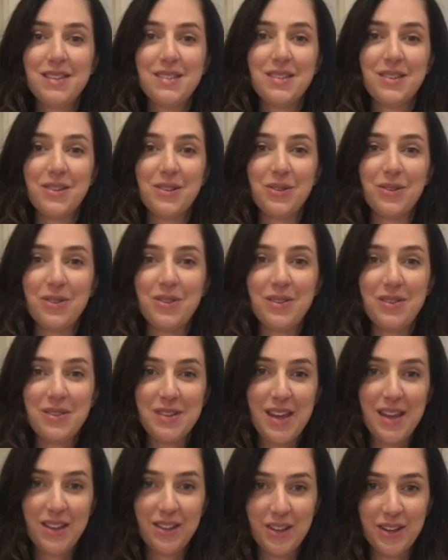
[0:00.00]
so
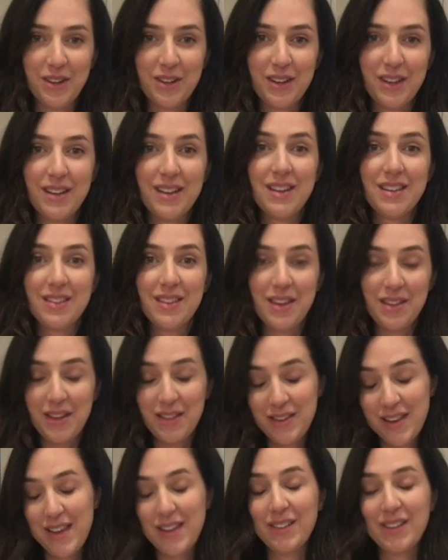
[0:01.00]
take a
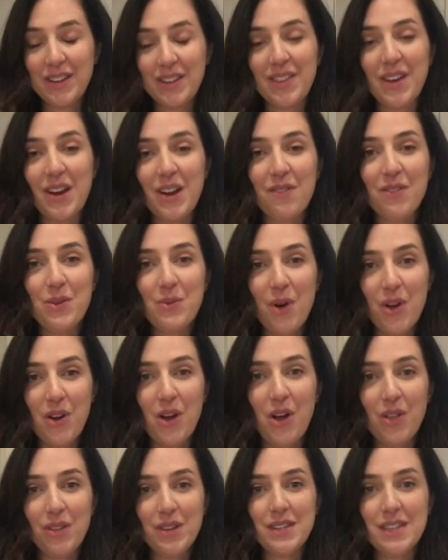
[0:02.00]
look there if you want
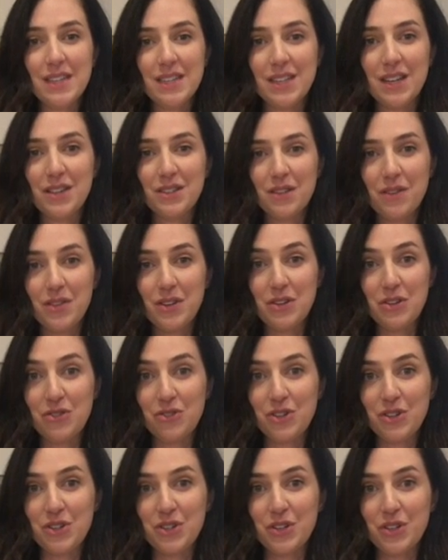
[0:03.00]
all the details of the
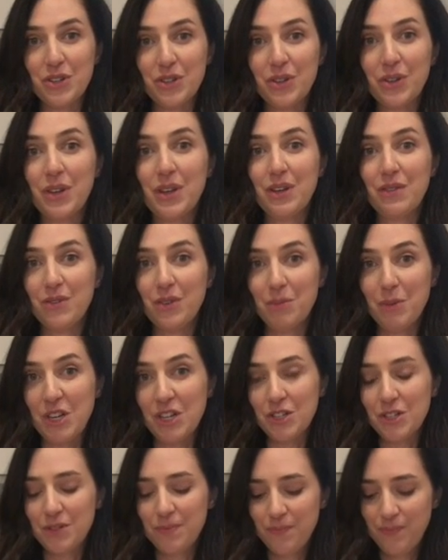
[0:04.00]
nutritional information.